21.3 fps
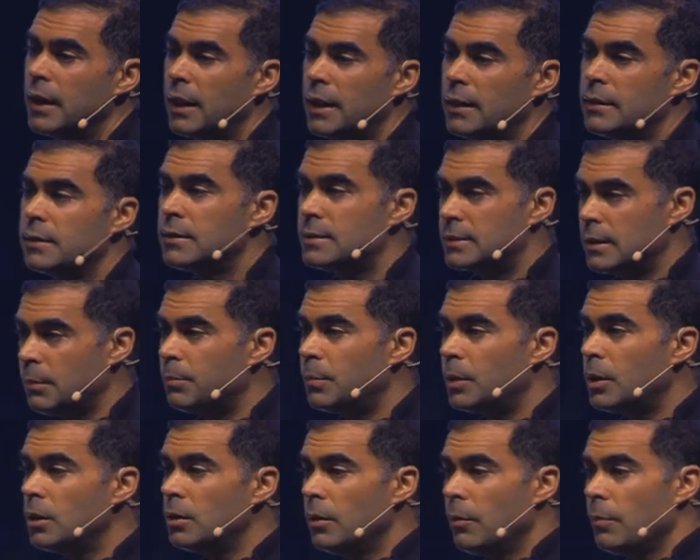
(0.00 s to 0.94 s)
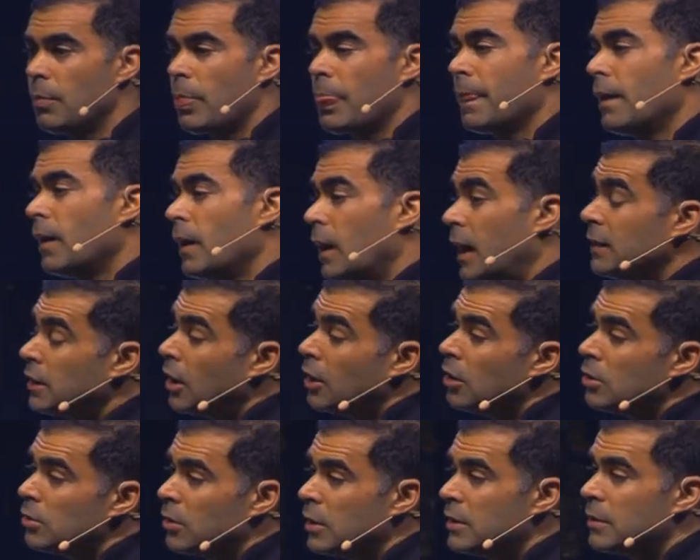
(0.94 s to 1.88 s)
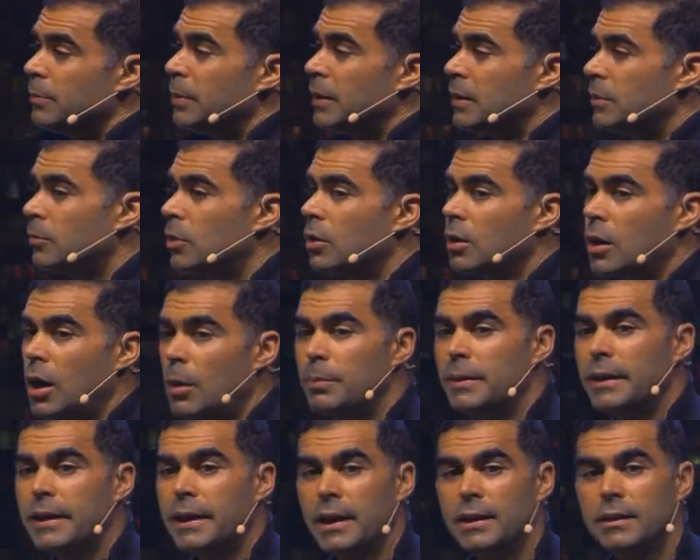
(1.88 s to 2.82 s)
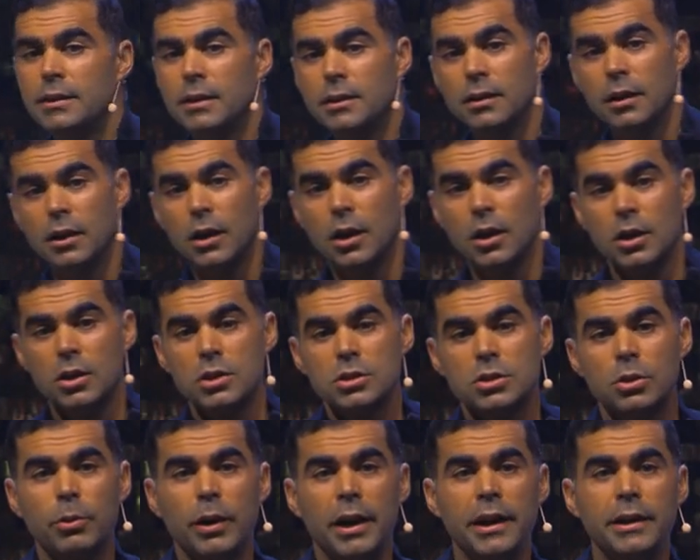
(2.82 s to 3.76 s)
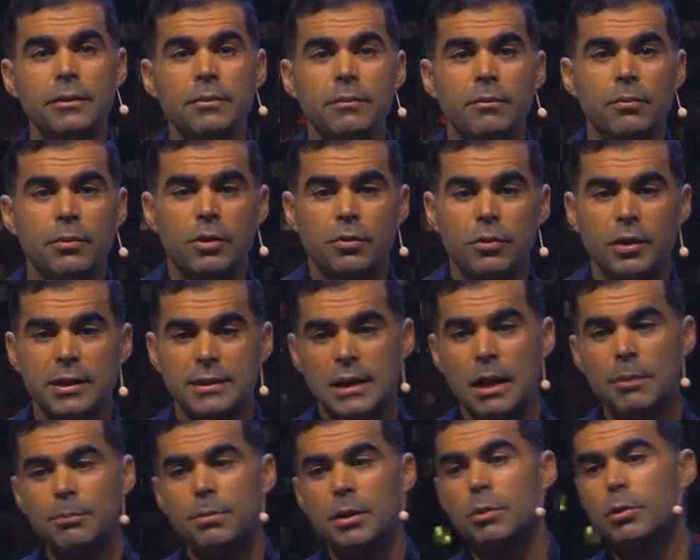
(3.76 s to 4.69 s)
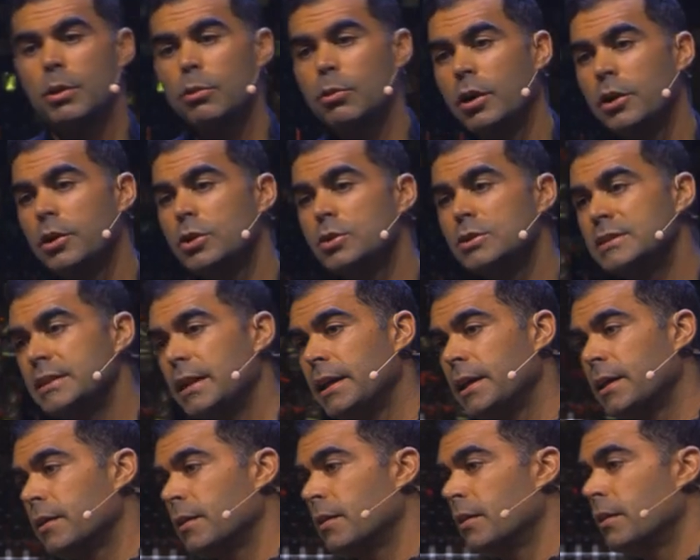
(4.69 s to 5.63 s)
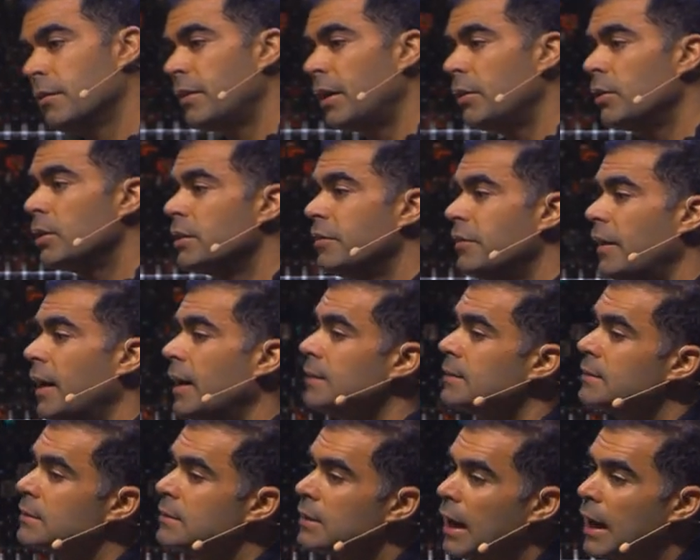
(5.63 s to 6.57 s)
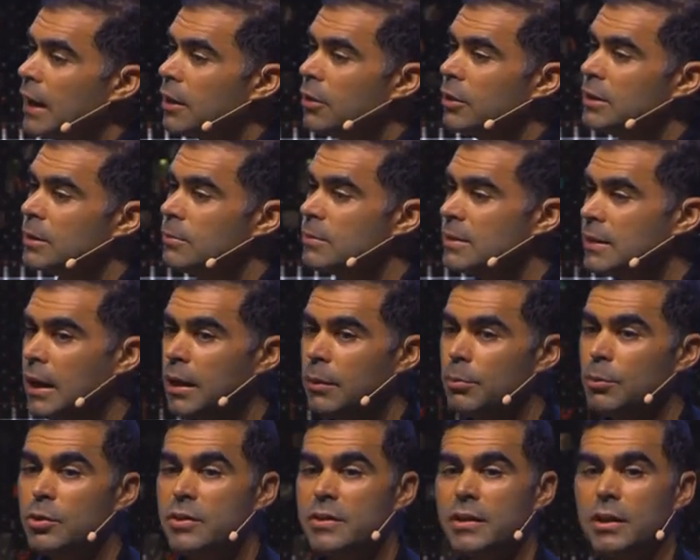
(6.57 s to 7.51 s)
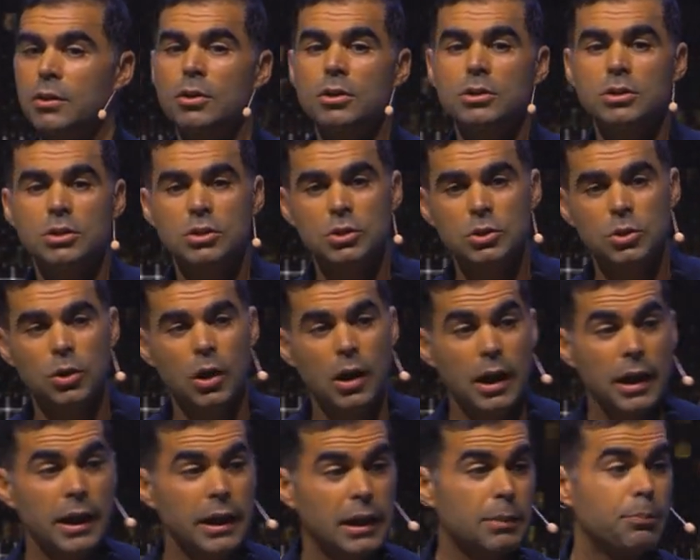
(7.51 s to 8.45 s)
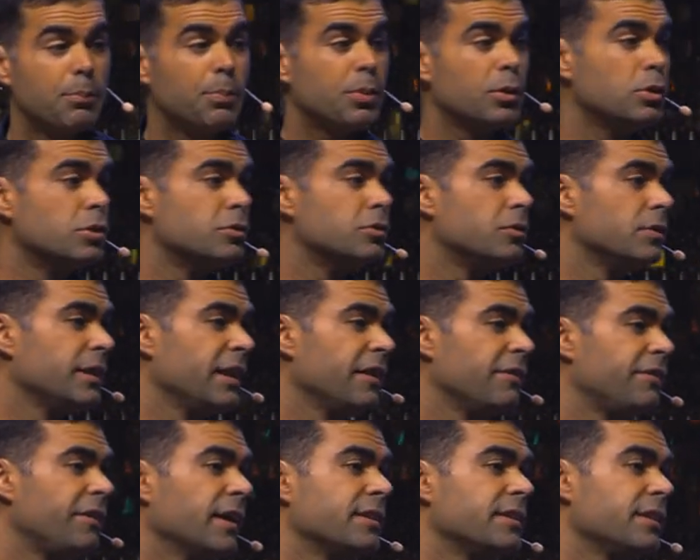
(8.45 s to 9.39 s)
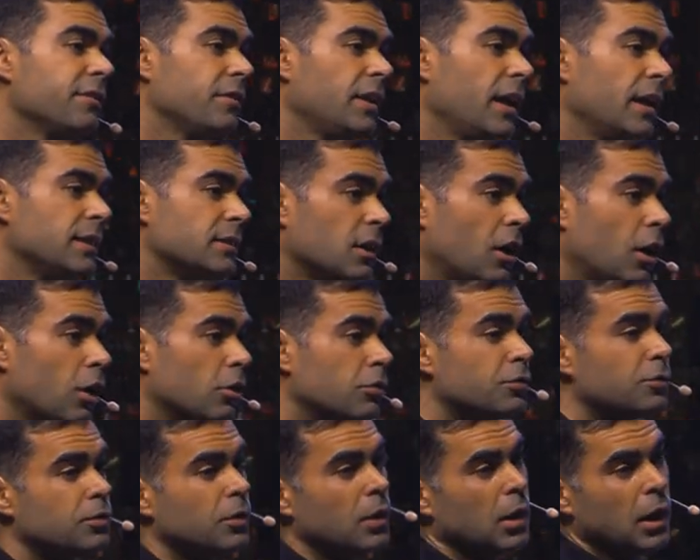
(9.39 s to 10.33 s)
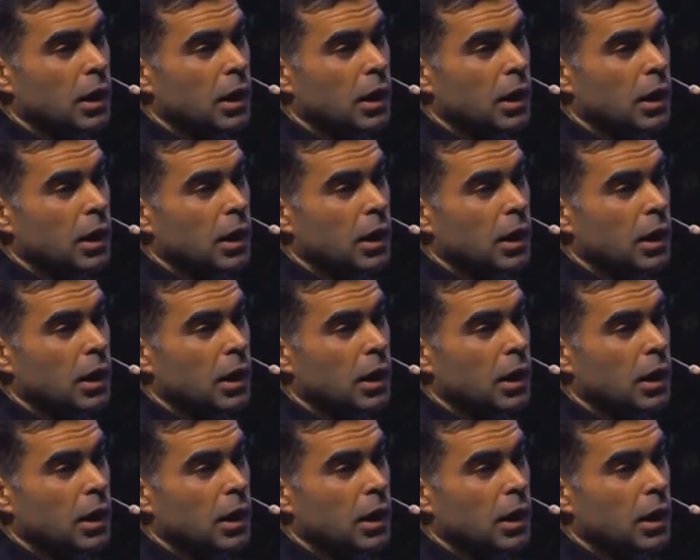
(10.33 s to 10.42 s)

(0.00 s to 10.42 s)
and simple, and others where it's a bit more complicated. So when, for example, we were using very advanced algorithms like MuZero to improve the effectiveness of uh,